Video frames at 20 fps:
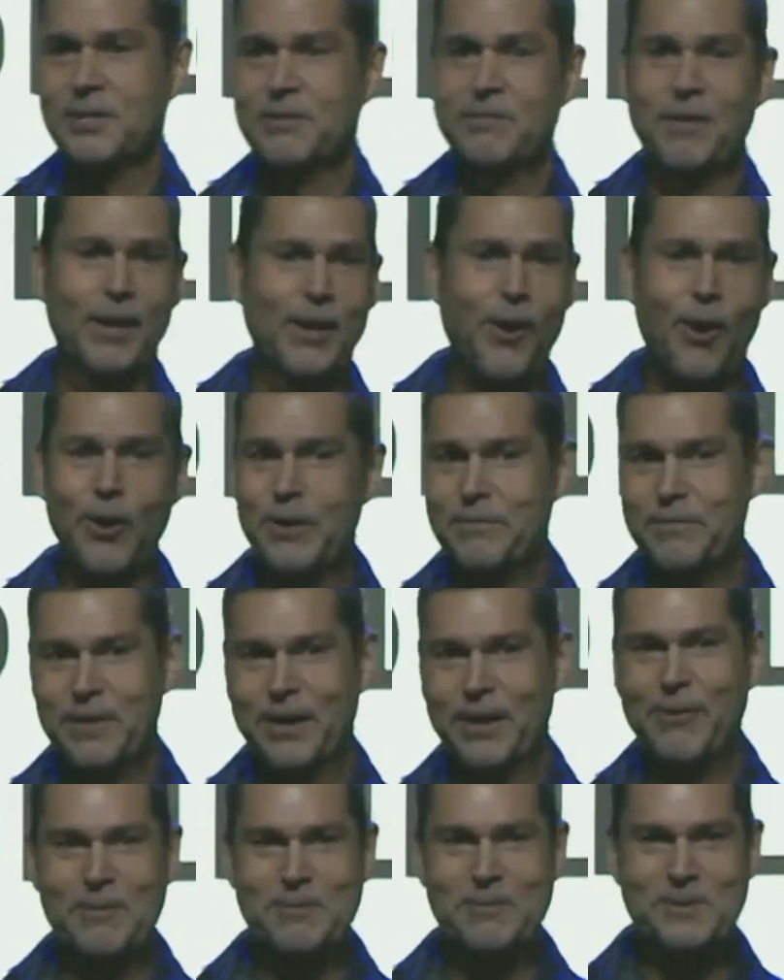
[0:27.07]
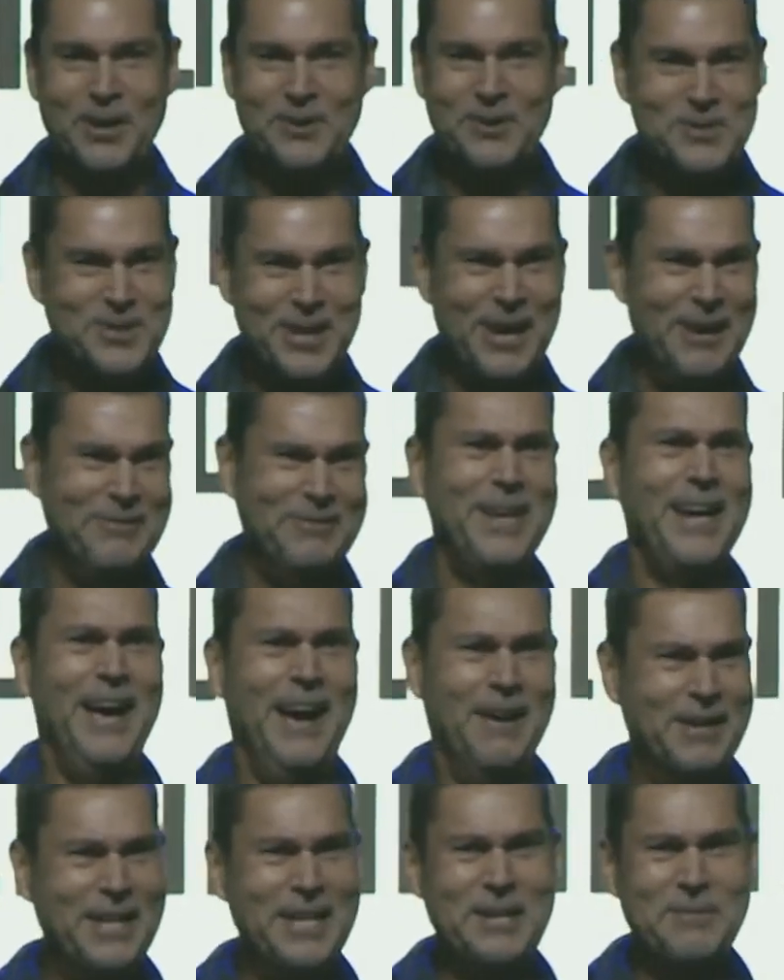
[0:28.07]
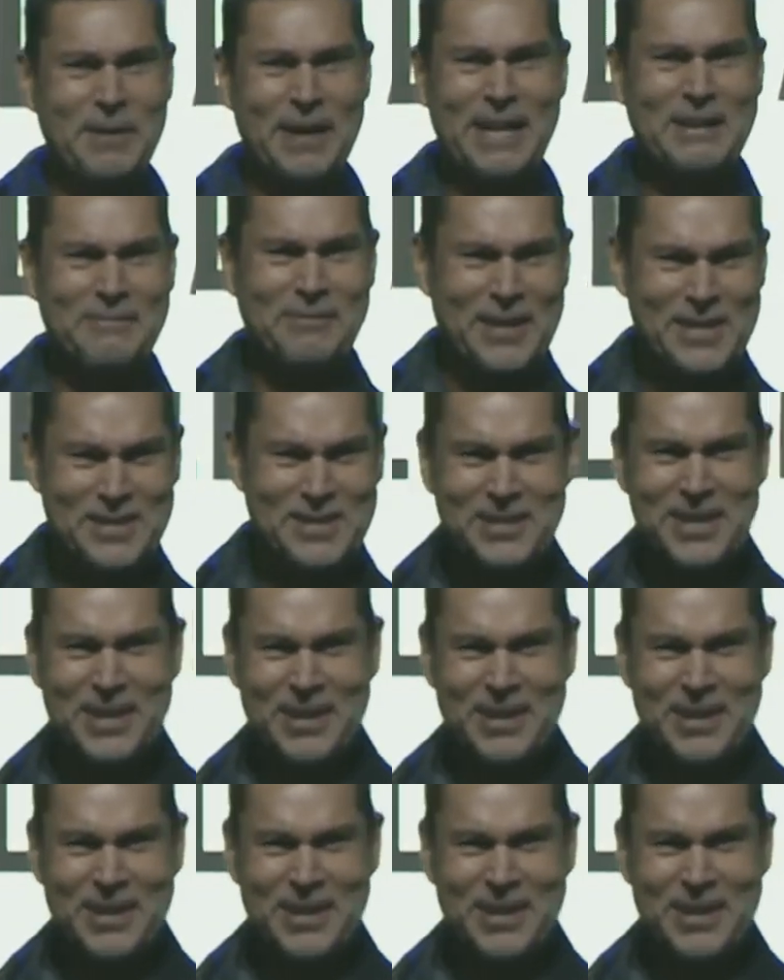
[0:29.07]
of a lot of the crypto stuff. Yeah, can you believe this?